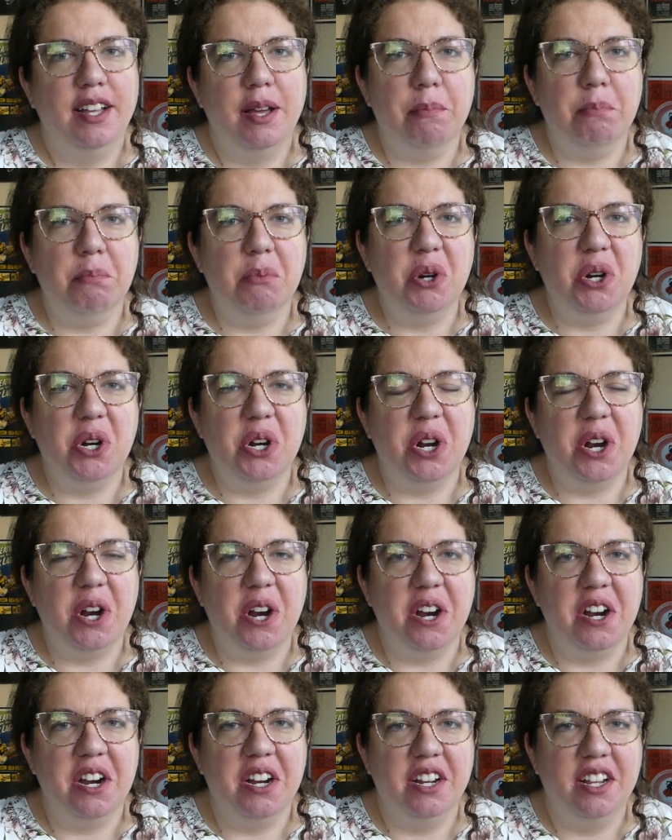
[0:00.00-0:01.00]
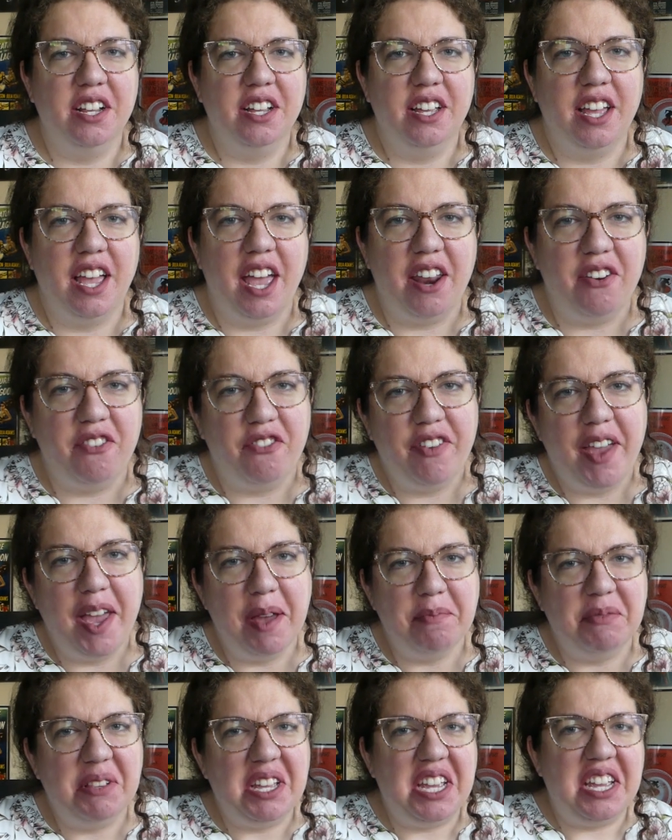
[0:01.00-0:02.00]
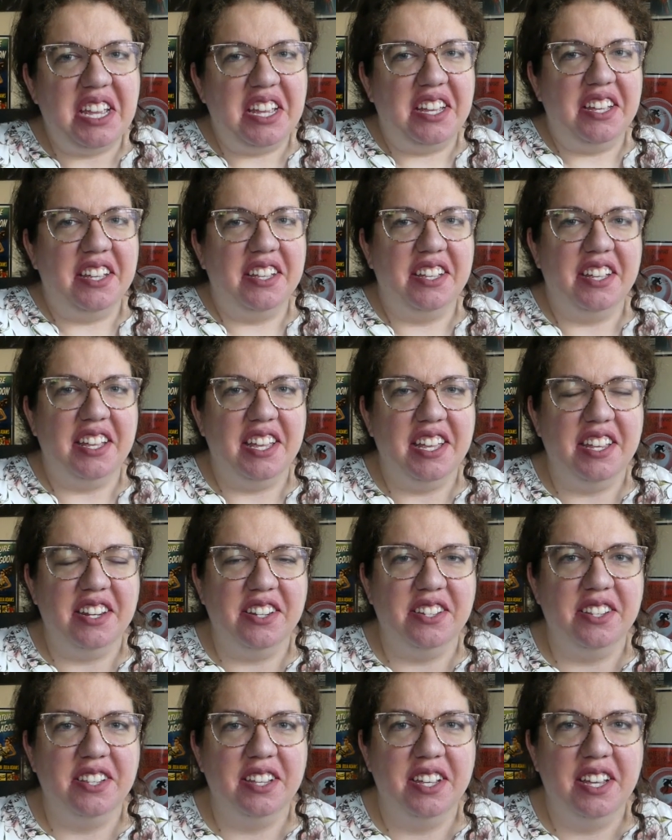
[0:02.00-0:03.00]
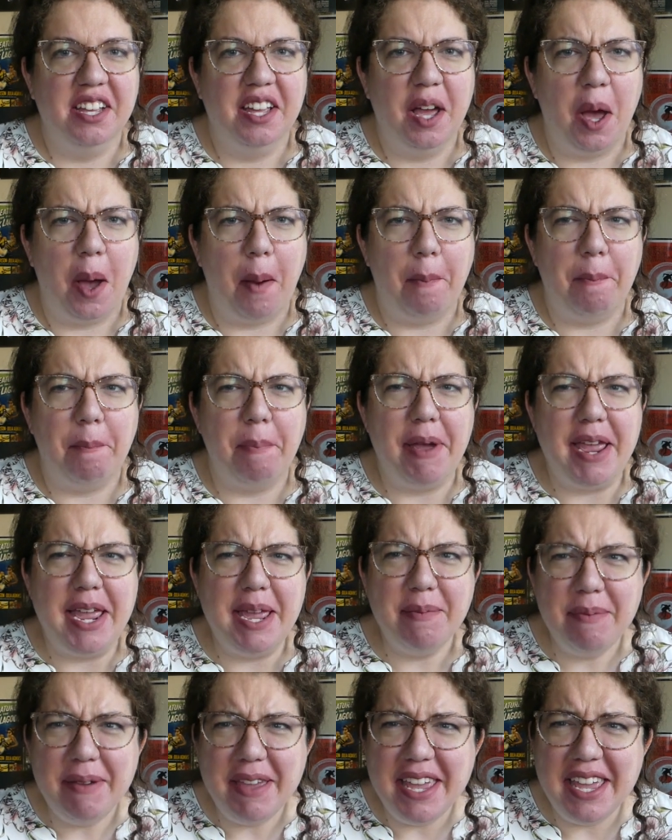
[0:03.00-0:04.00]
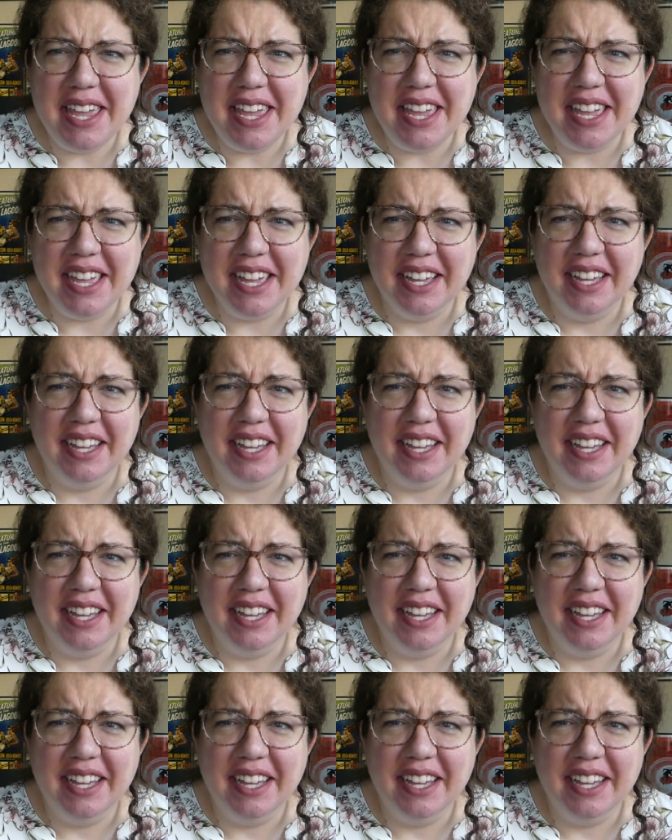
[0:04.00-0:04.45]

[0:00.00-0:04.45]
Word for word: Murder and family and a baby?